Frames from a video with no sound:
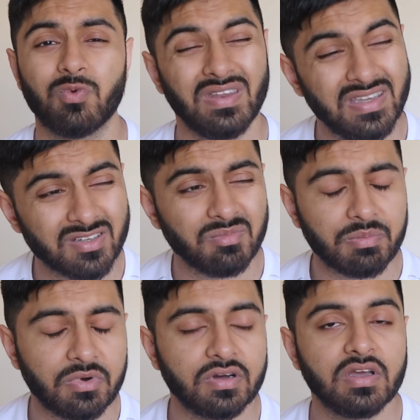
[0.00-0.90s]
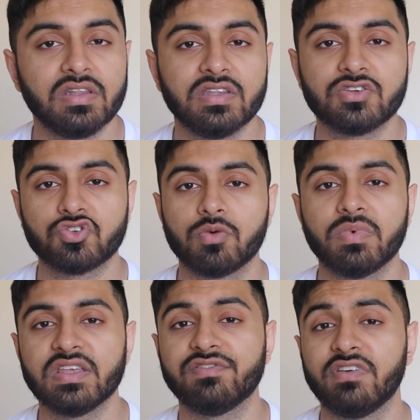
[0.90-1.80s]
We need to remember, this job
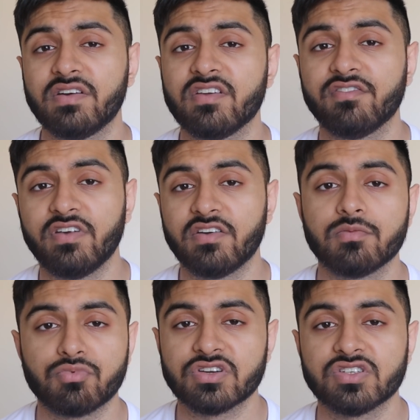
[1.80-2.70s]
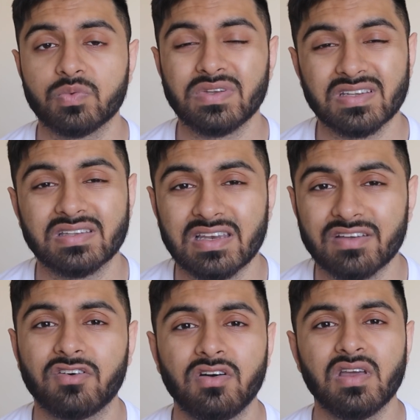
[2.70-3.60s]
is very, very pressured. We need to
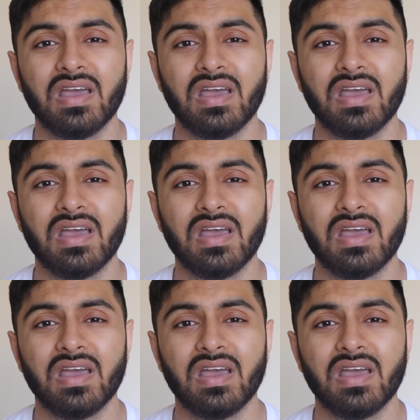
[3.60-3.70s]
deliver.